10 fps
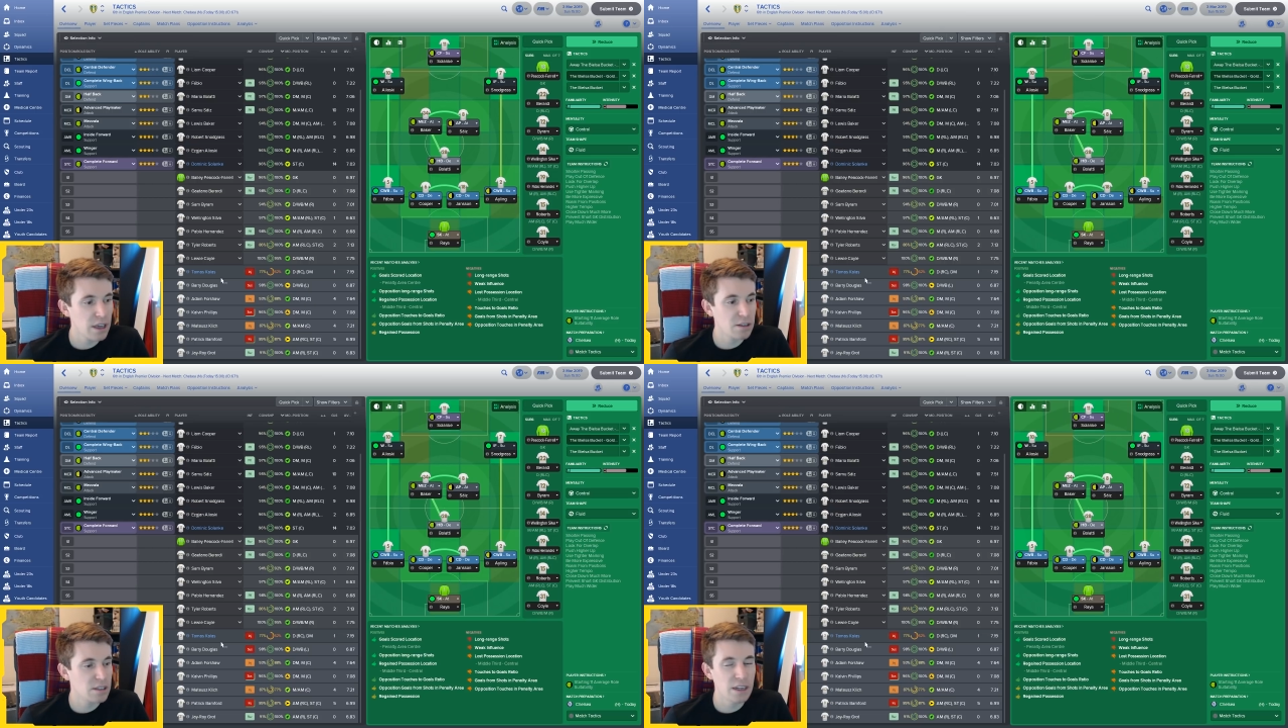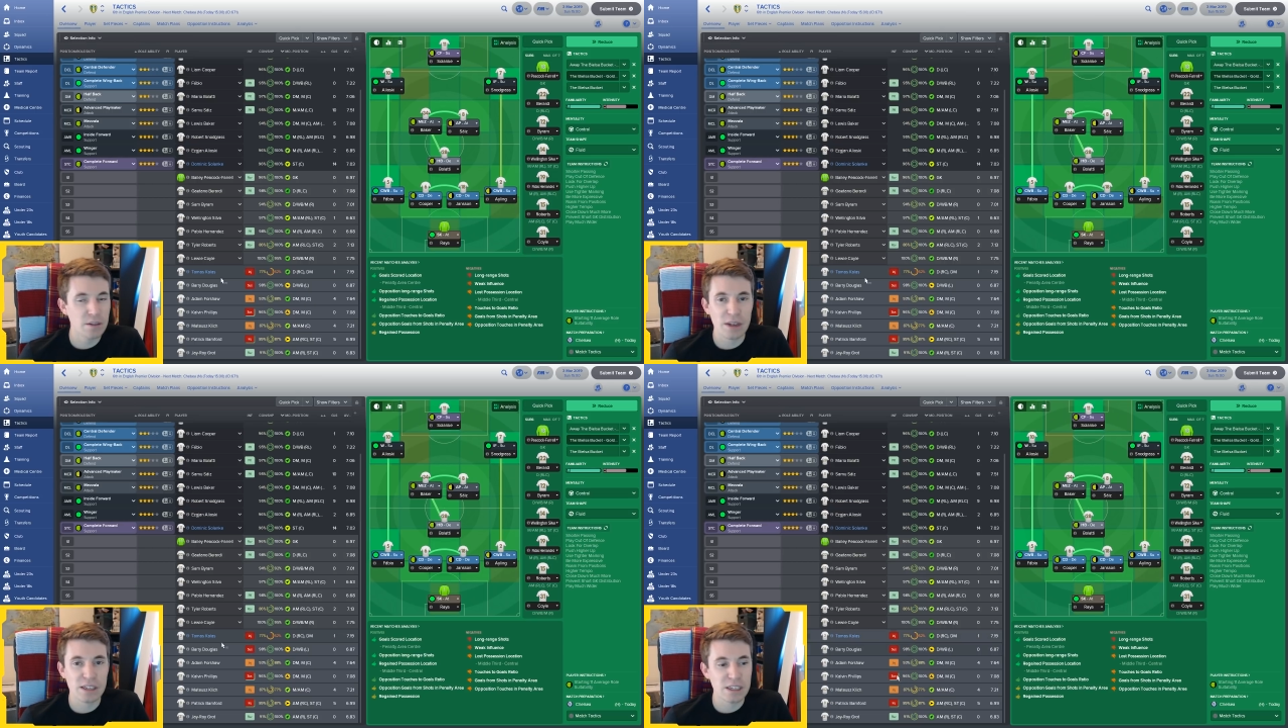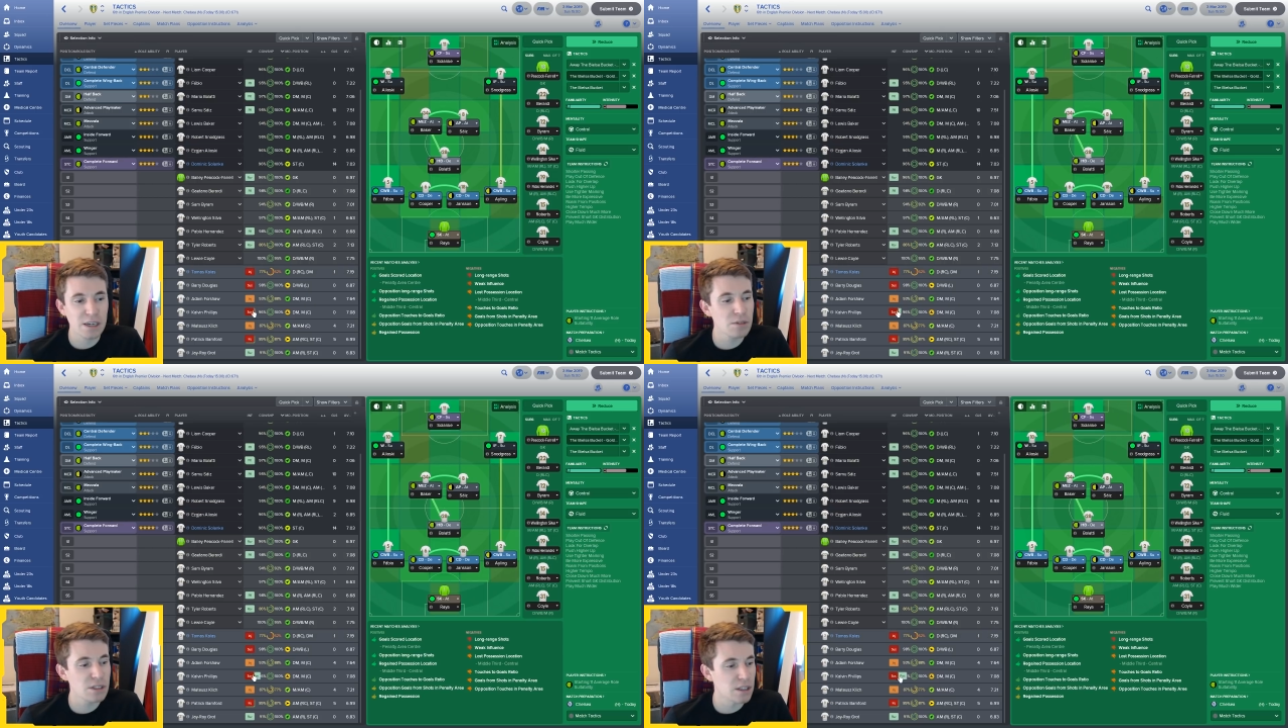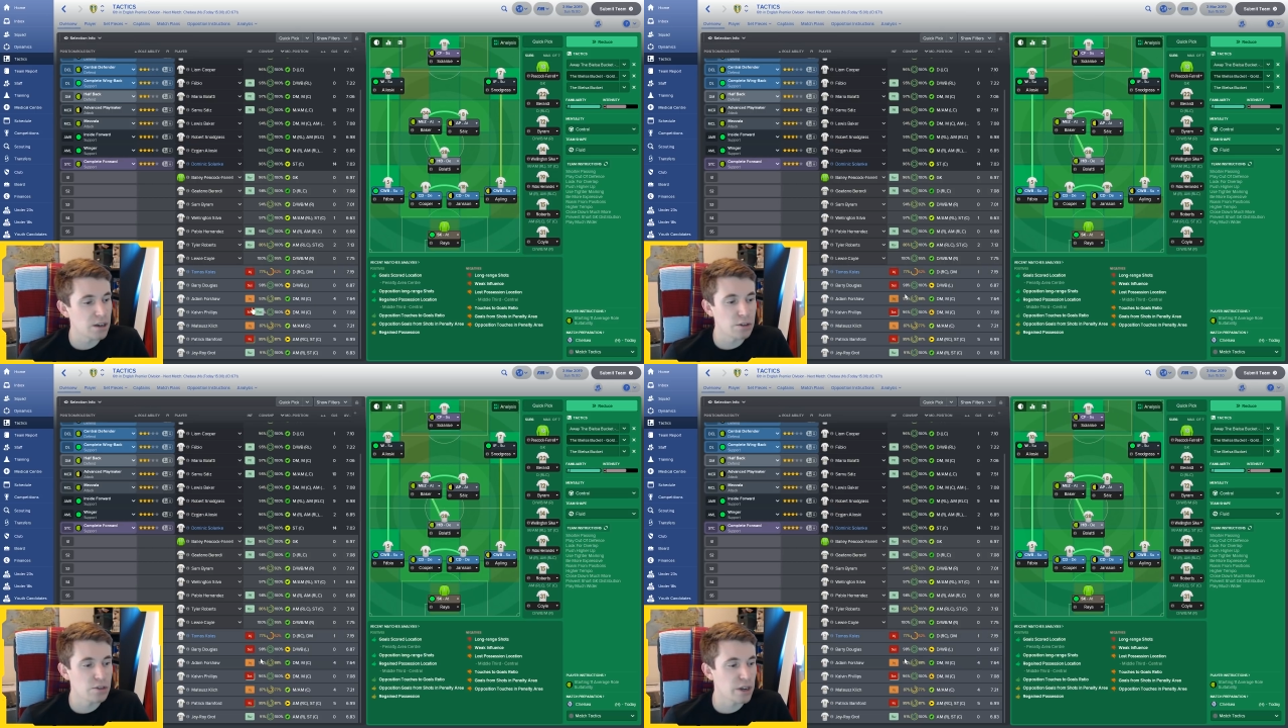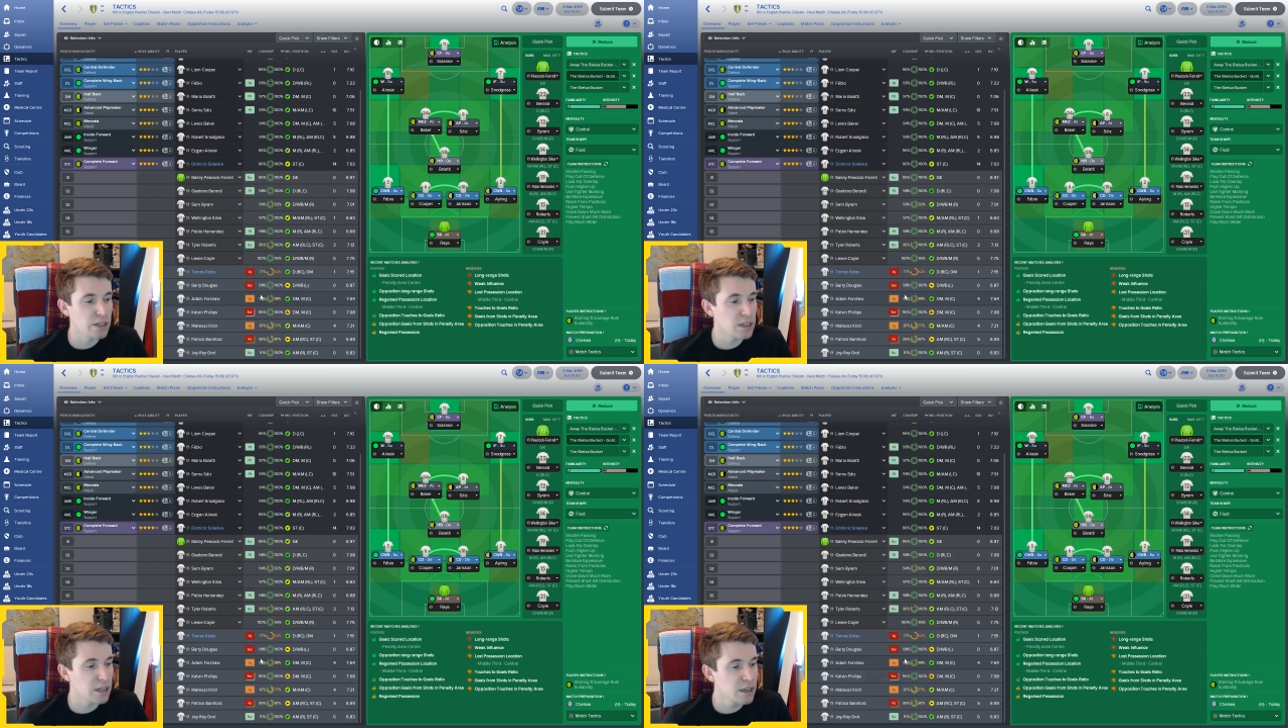send him back to Chelsea, though,
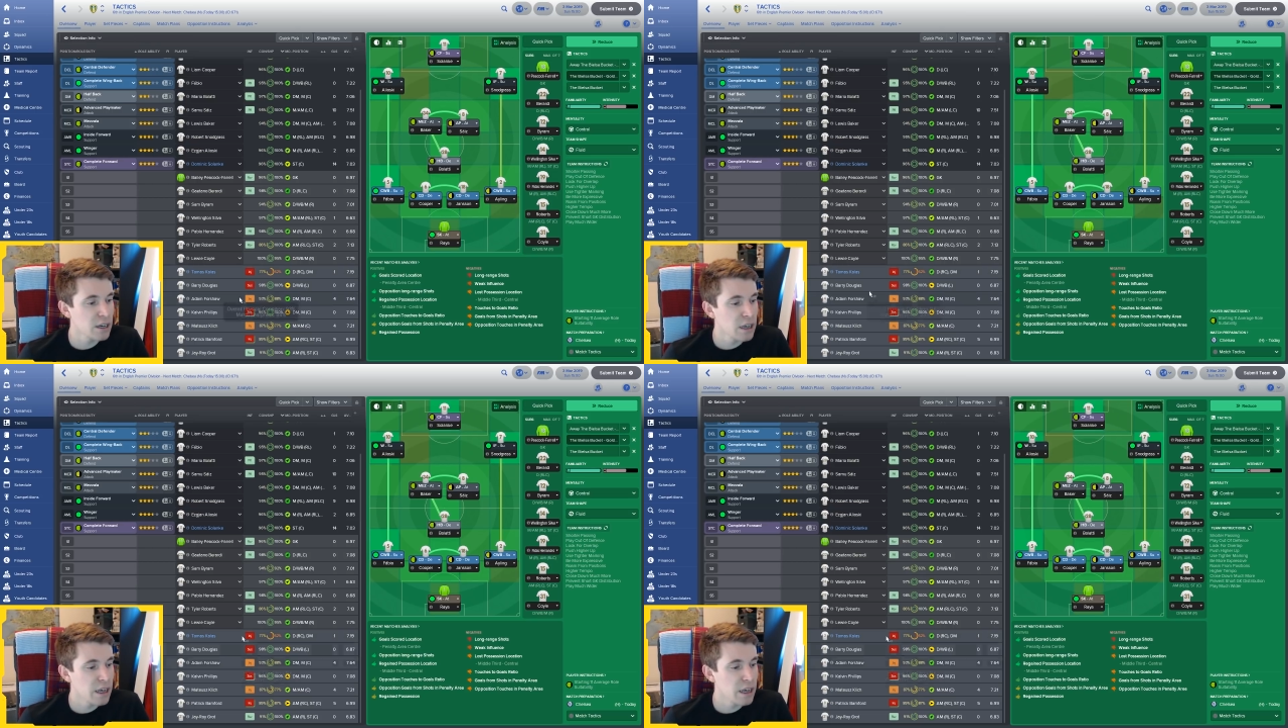strangely.